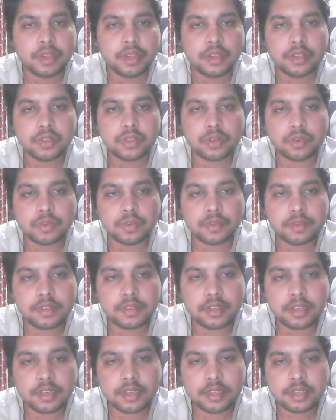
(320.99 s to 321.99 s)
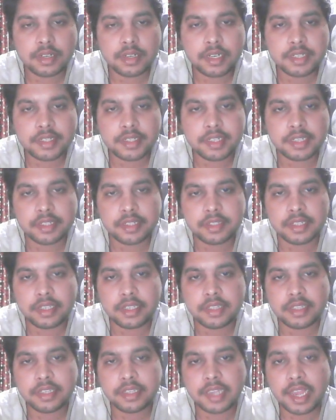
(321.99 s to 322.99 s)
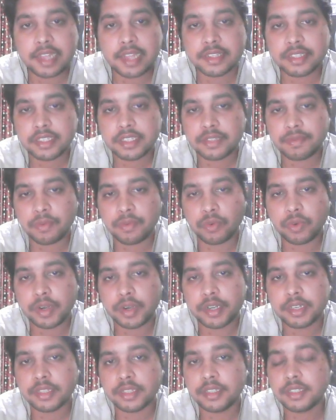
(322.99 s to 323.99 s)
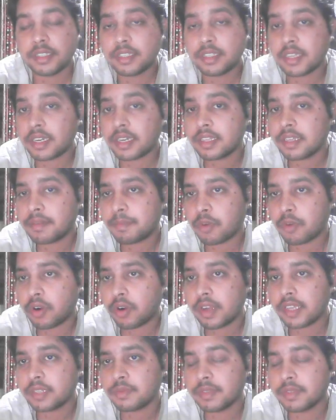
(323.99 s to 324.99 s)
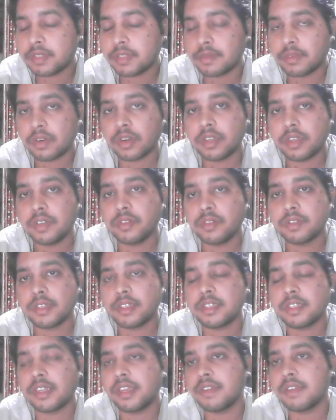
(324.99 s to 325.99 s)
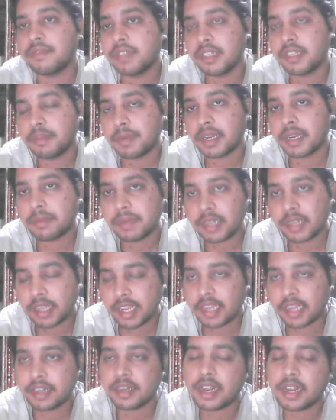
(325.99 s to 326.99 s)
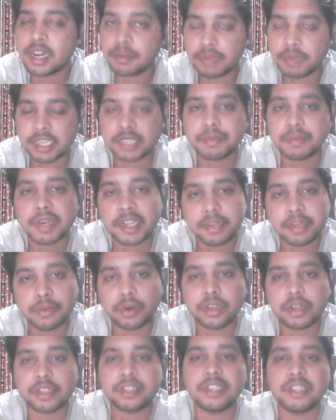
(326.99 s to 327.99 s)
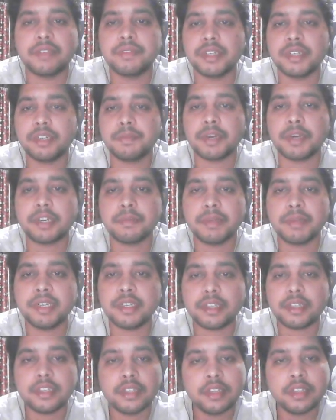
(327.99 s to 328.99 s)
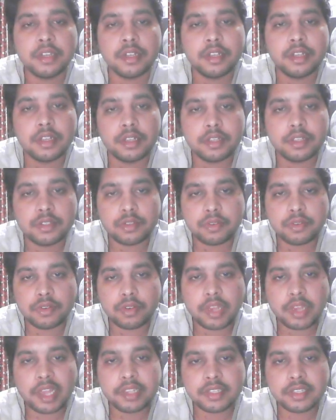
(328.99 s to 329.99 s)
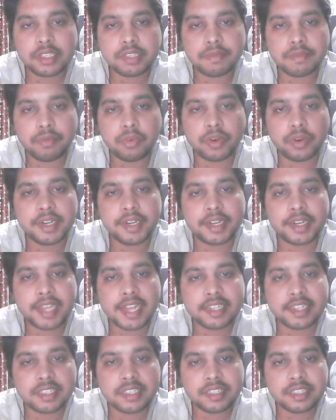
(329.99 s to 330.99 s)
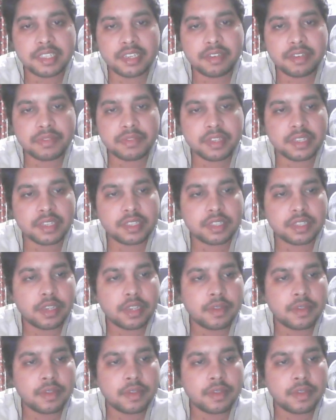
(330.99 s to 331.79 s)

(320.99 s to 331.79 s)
So let's see the Ansys Fluent. These are the products which we're gonna use in CFT department. Again, I'll be explaining what is CFT department. So Ansys Fluent, Ansys CF6.